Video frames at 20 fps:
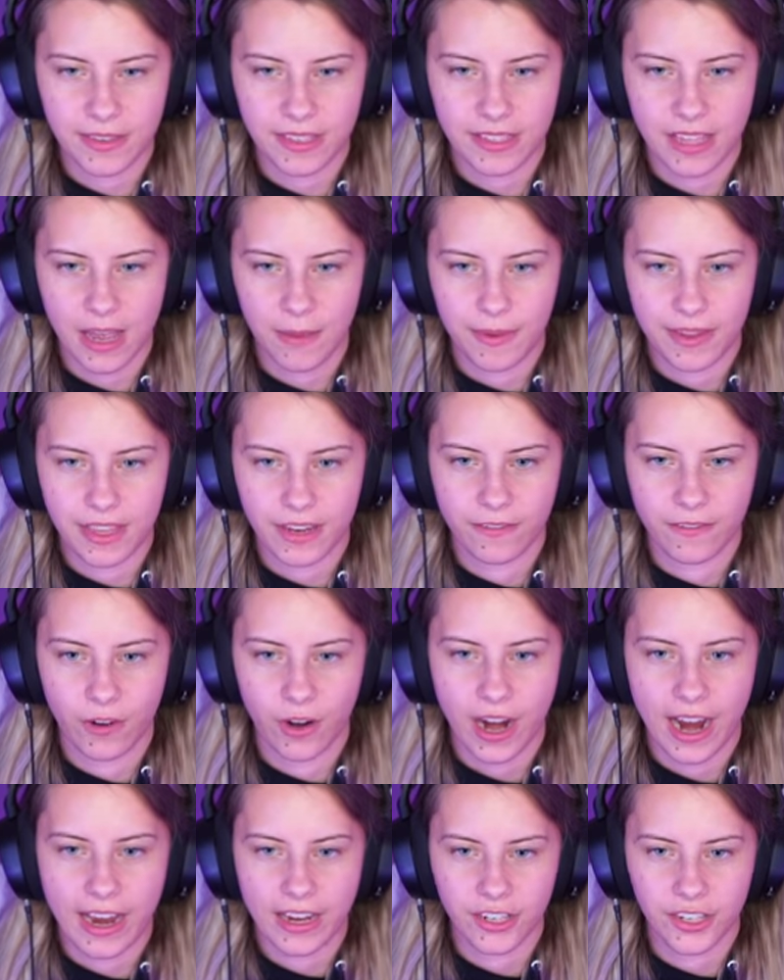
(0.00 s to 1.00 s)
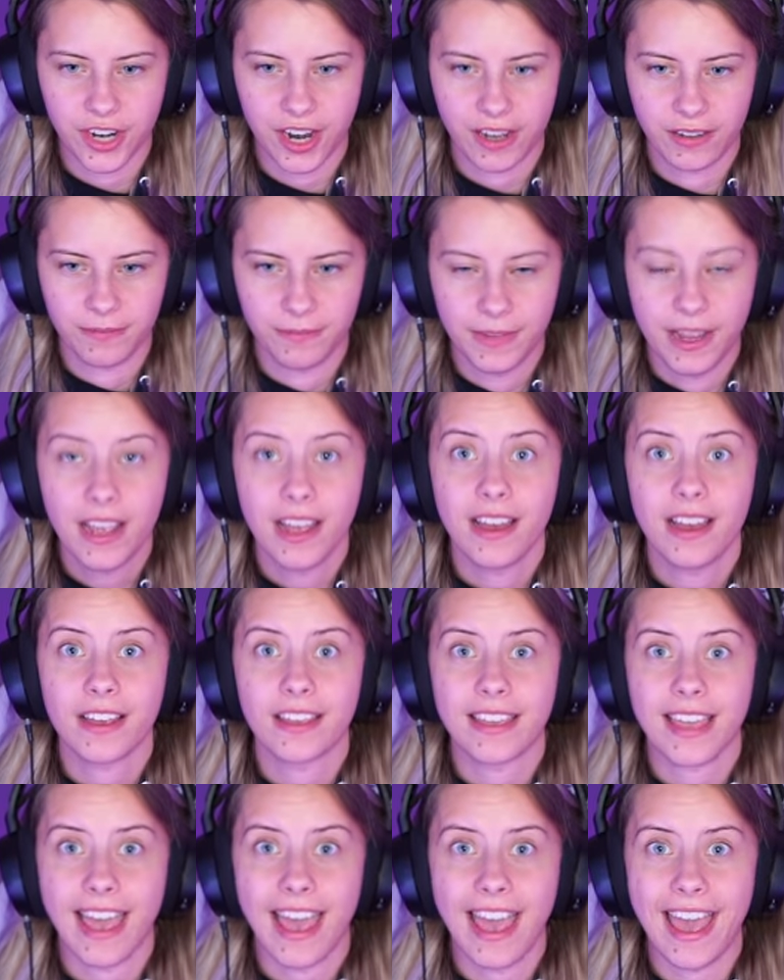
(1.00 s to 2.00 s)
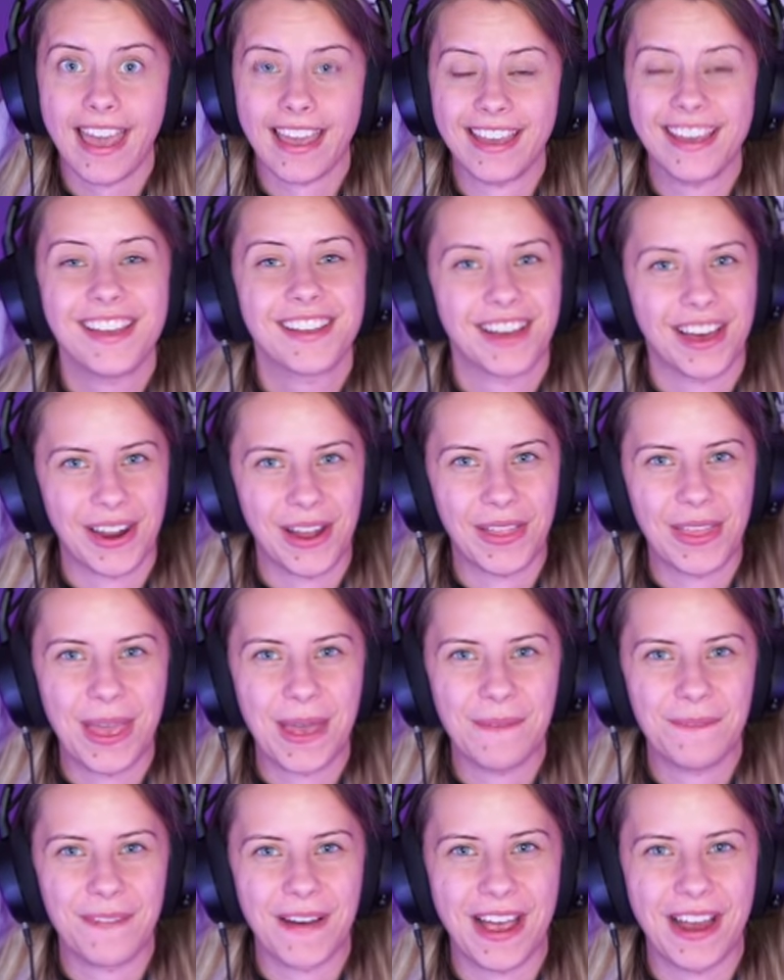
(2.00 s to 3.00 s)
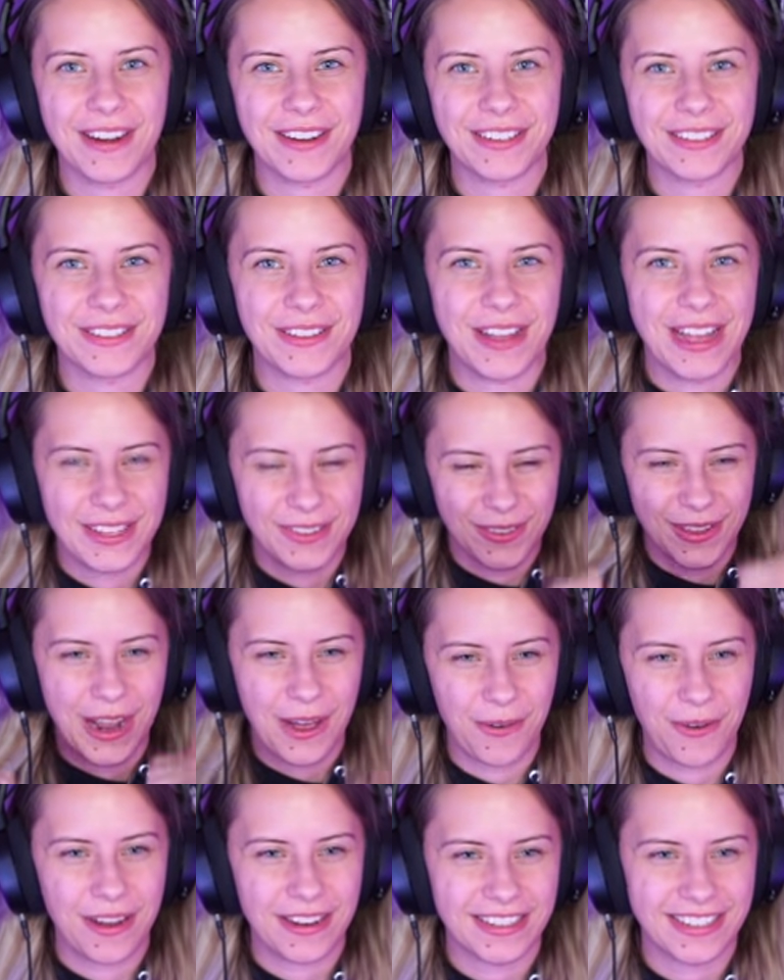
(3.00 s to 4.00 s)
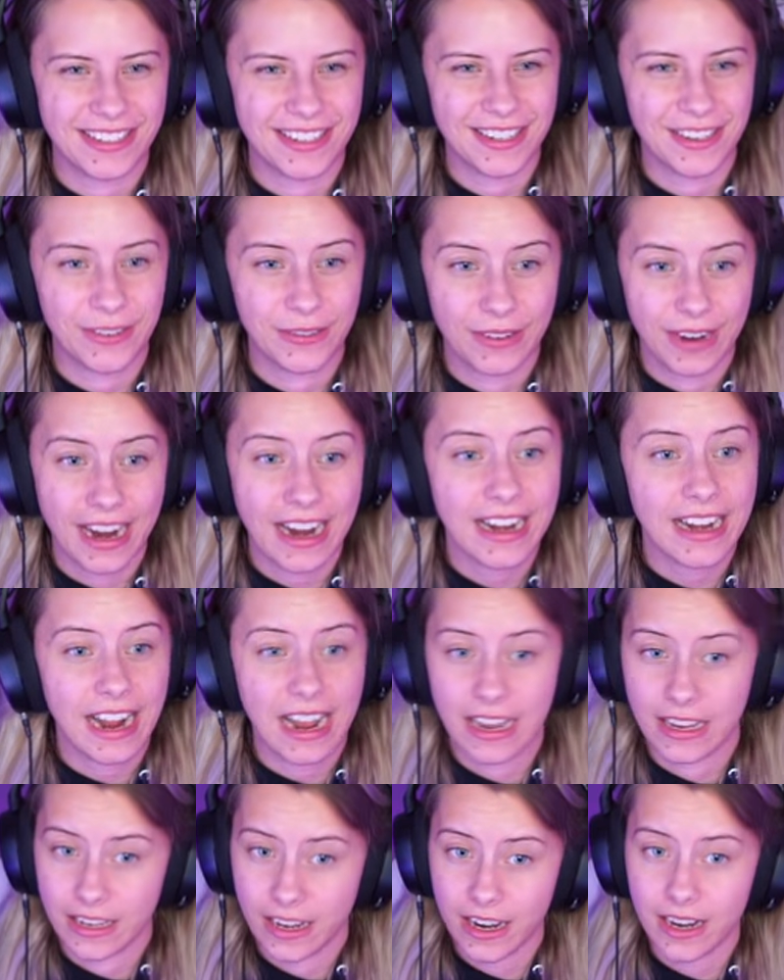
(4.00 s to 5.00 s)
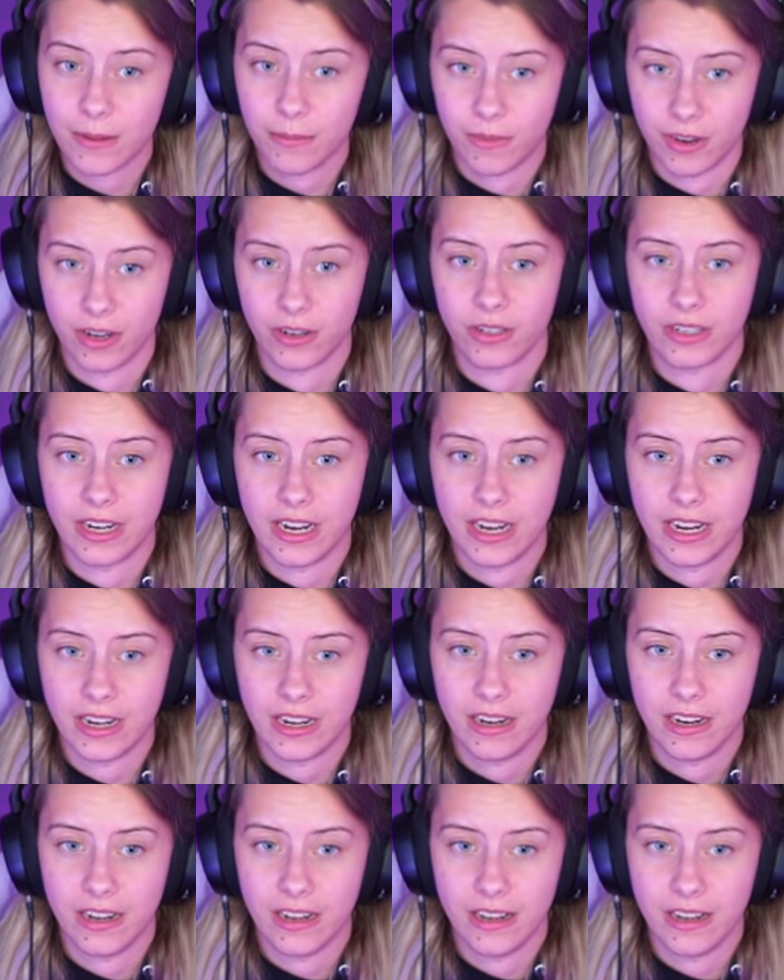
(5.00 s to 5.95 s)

this lobby, therefore I shall. Okay, got all the hip fires, so that's what I wanted to do, right? I got them all, right?